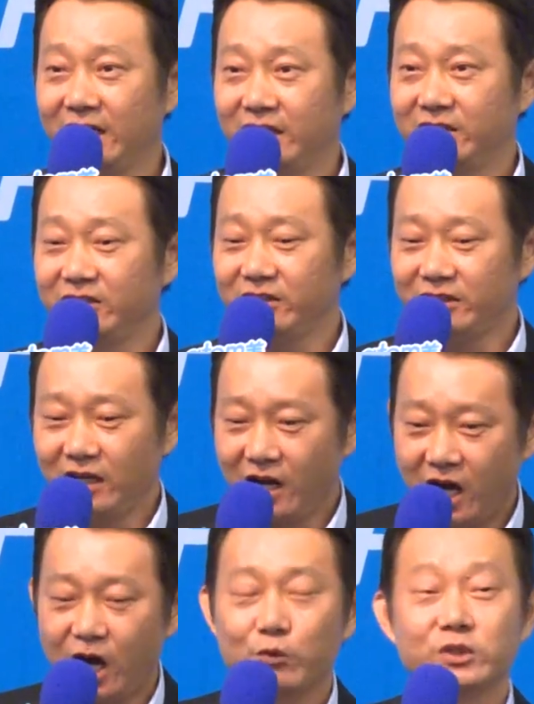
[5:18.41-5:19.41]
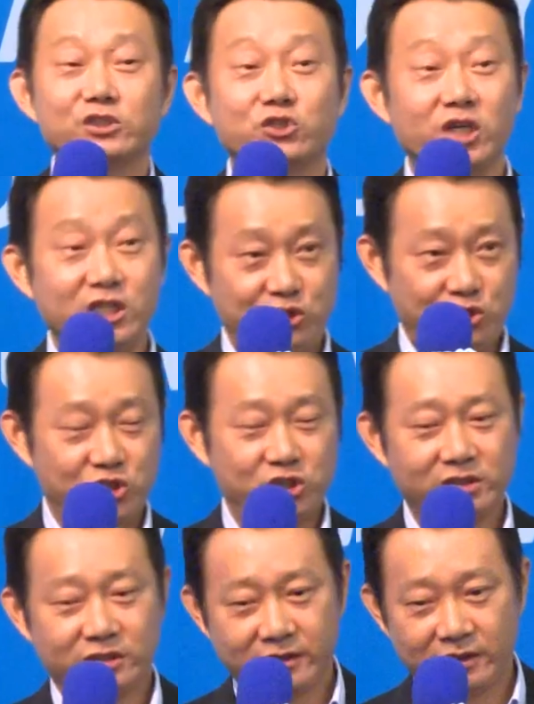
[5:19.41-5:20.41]
Here, how we change.
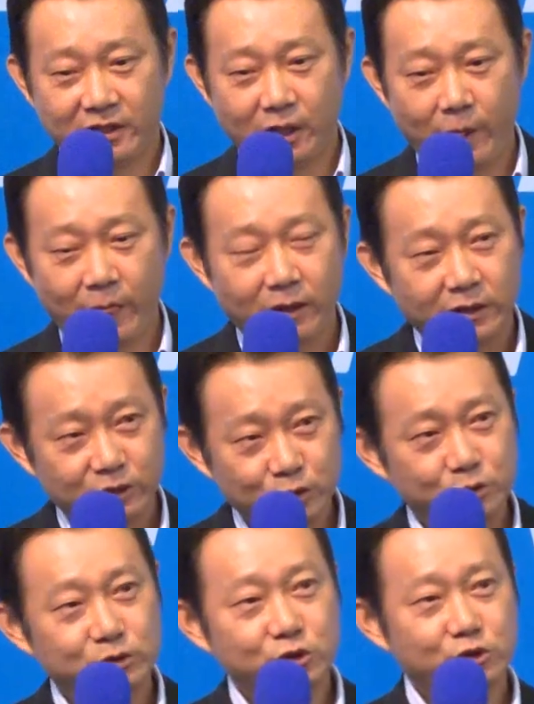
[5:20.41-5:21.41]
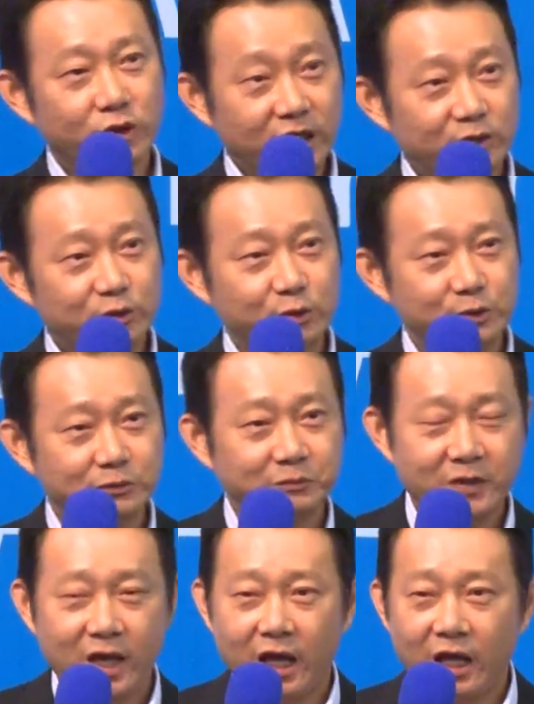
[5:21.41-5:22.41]
You try to,
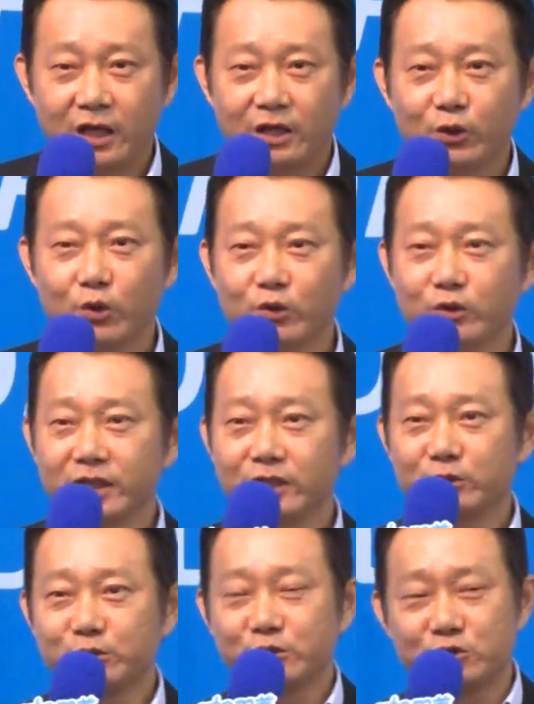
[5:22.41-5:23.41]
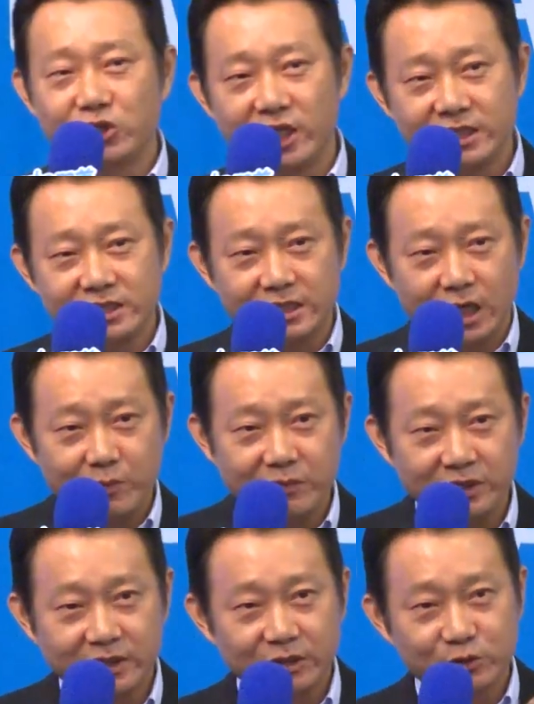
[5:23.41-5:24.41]
no need to change
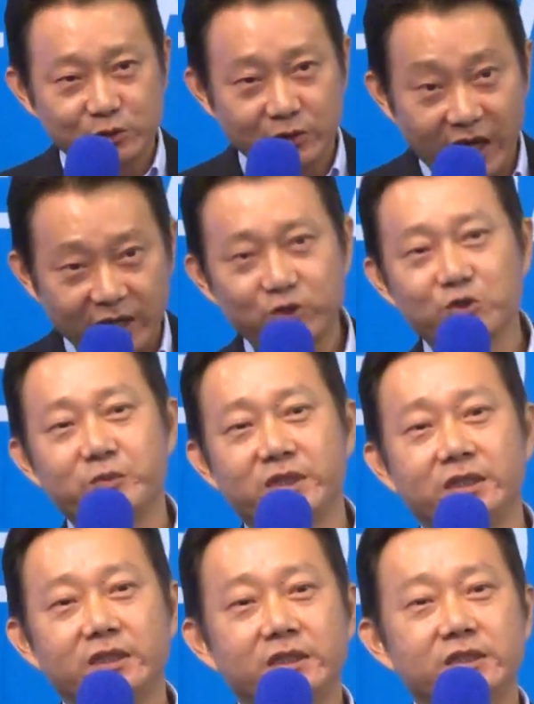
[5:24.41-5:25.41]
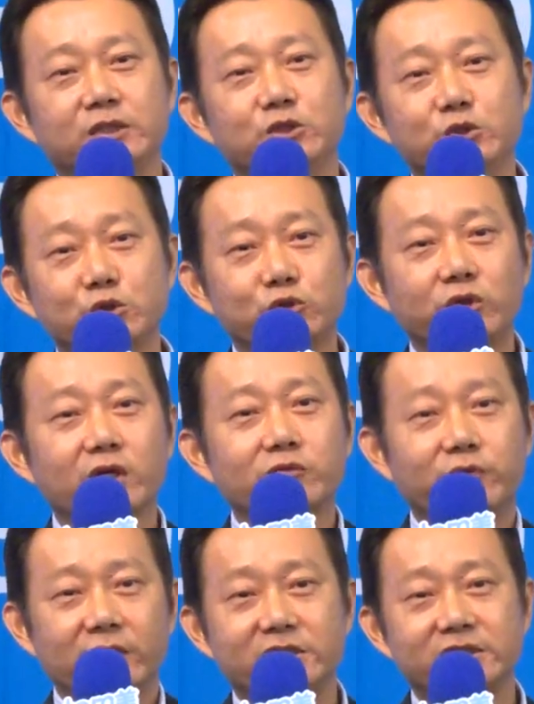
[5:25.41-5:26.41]
everything to Atomy. You try
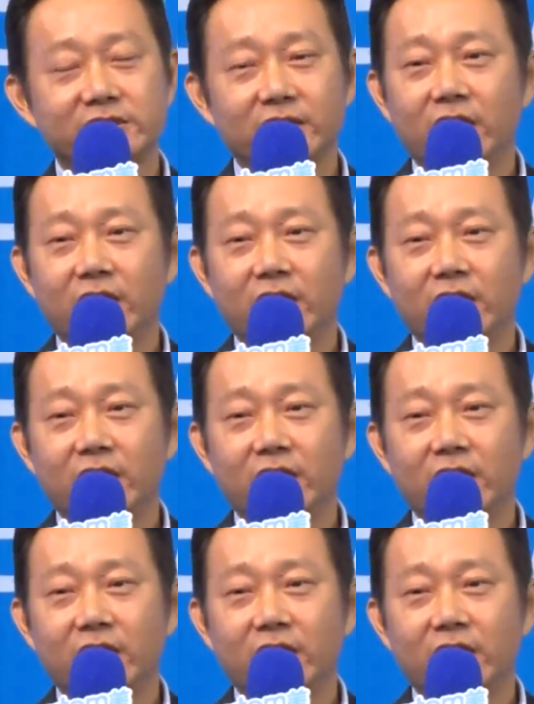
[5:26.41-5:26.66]
first.